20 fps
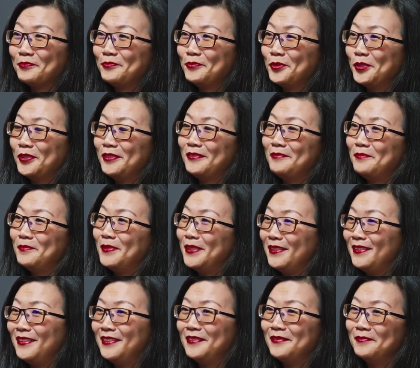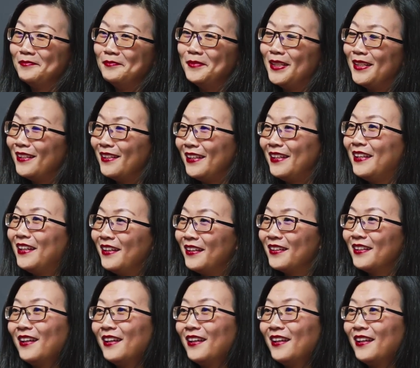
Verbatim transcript: would be me leading,